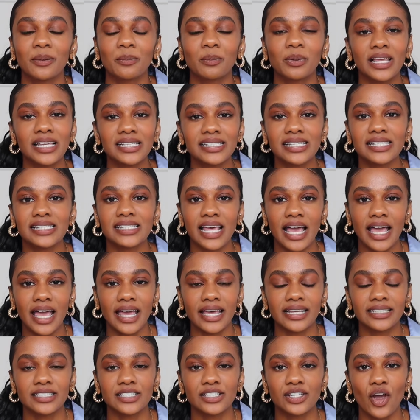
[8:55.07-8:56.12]
places
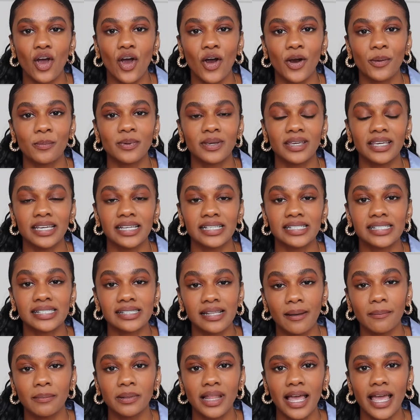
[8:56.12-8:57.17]
that are being
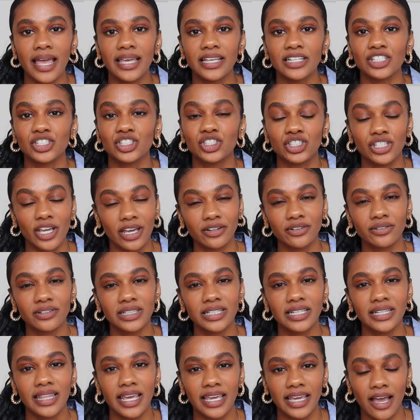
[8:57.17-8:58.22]
sublet,
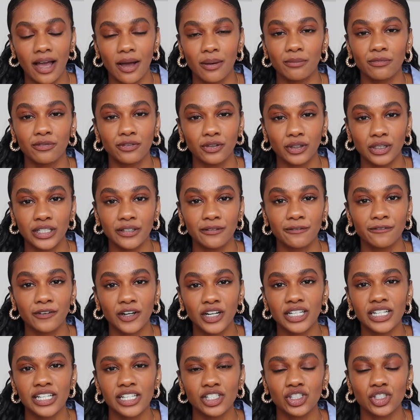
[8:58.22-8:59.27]
generally they come fully
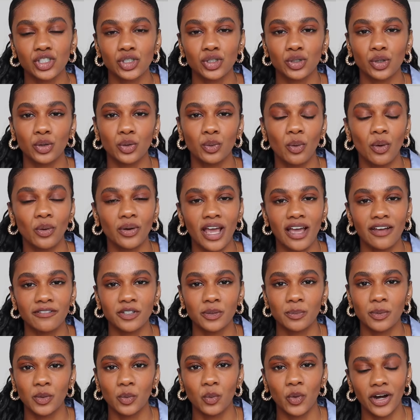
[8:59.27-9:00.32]
furnished, so you won't have
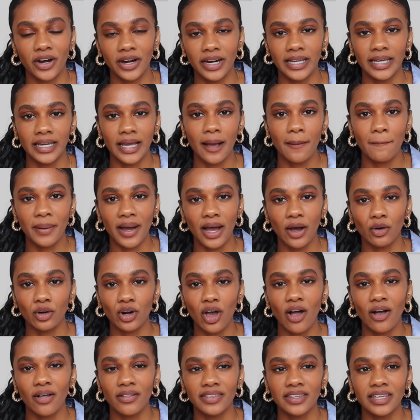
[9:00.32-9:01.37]
to be worrying about
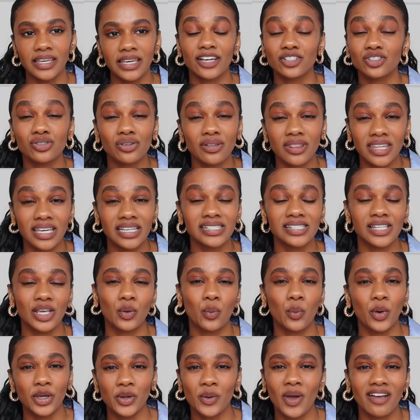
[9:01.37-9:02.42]
all the extra things
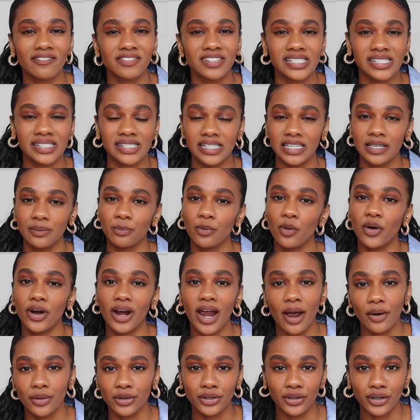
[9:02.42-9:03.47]
like where you have to sleep or
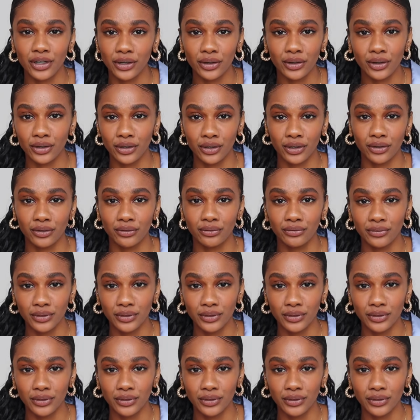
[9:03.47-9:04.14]
how you're gonna cook your